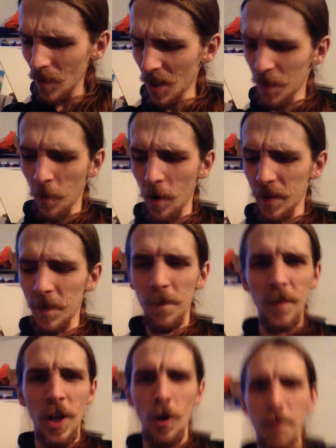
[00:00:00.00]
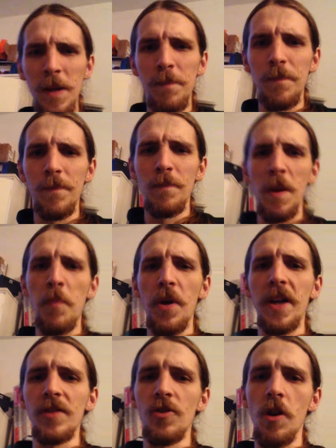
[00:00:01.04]
As far as me
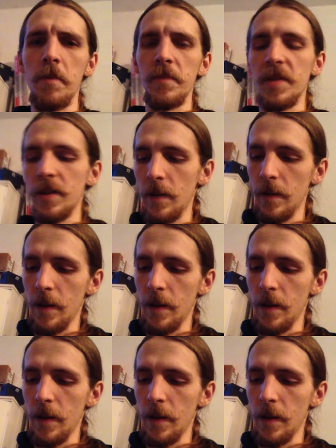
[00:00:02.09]
playing drums,